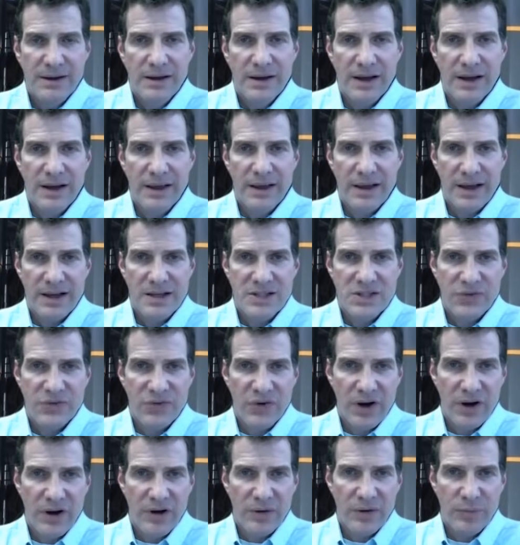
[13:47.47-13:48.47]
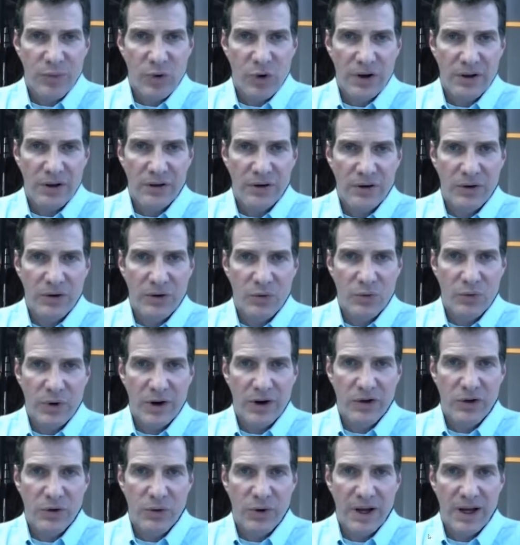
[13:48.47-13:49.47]
a gas-fired boiler where
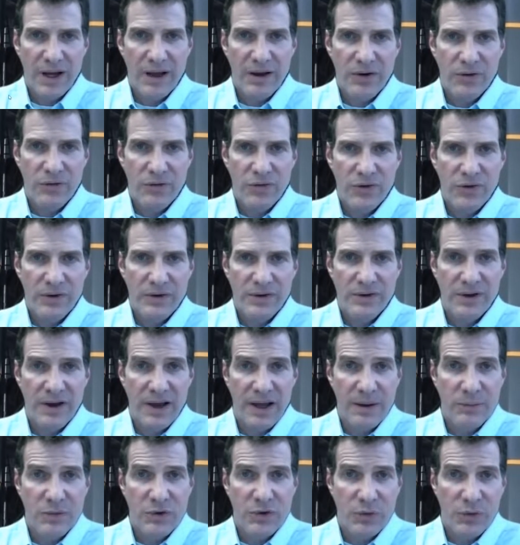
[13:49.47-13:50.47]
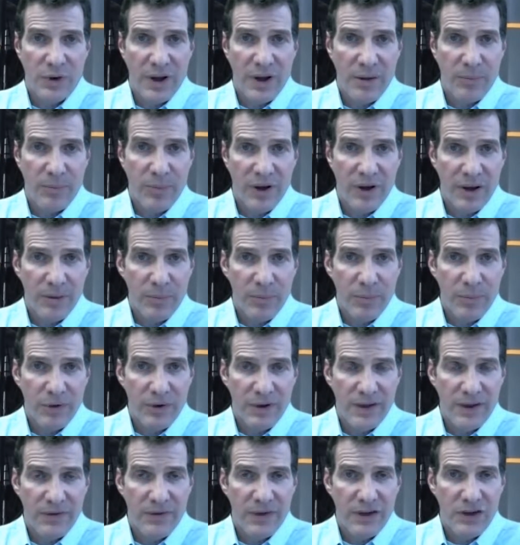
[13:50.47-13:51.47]
you have time to ramp up
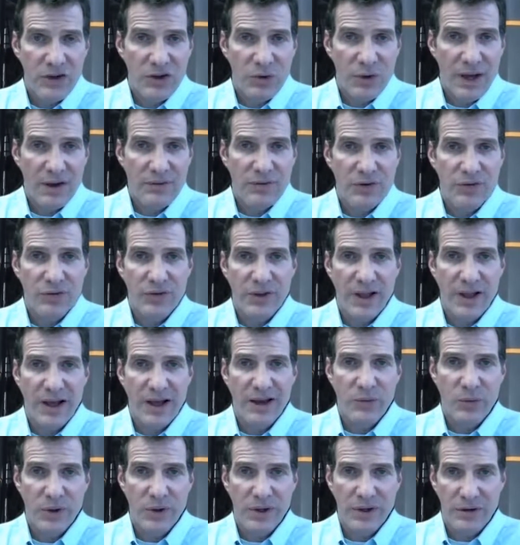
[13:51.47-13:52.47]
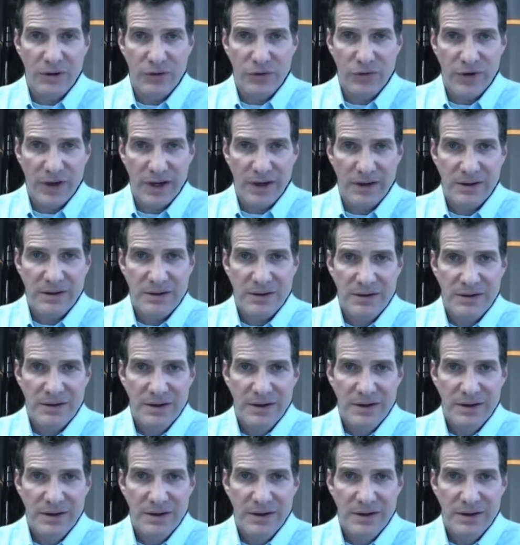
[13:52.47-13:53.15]
and then you have a flywheel effect.